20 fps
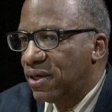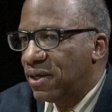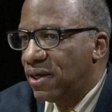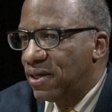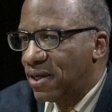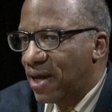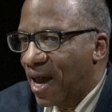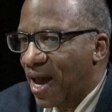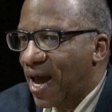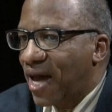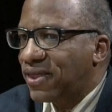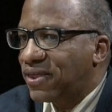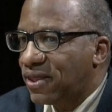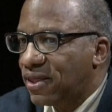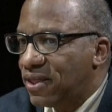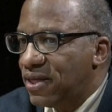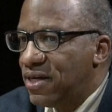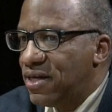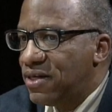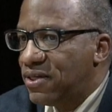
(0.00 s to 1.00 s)
in the
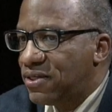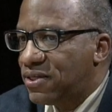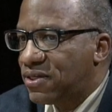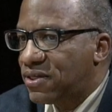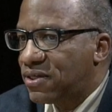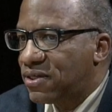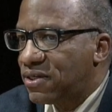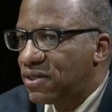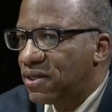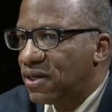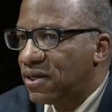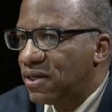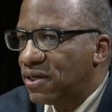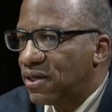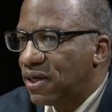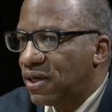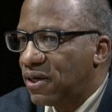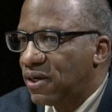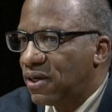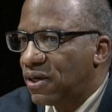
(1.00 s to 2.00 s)
athletes
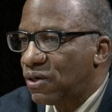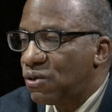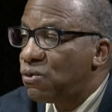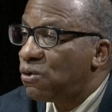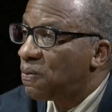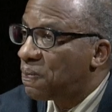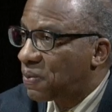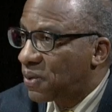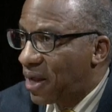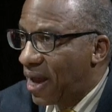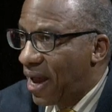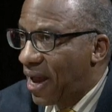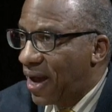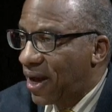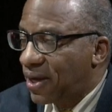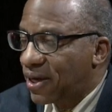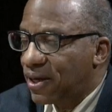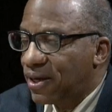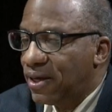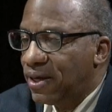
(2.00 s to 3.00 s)
uh, who are
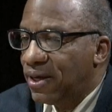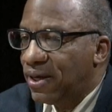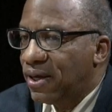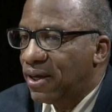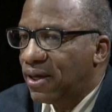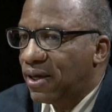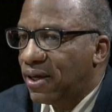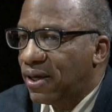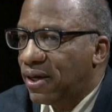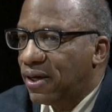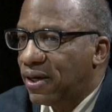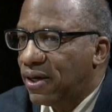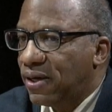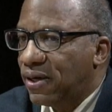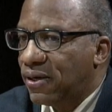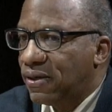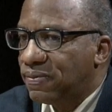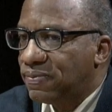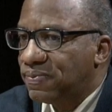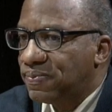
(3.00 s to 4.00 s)
black,
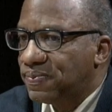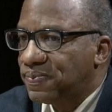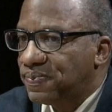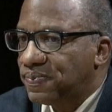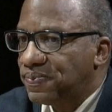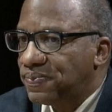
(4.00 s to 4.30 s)
um,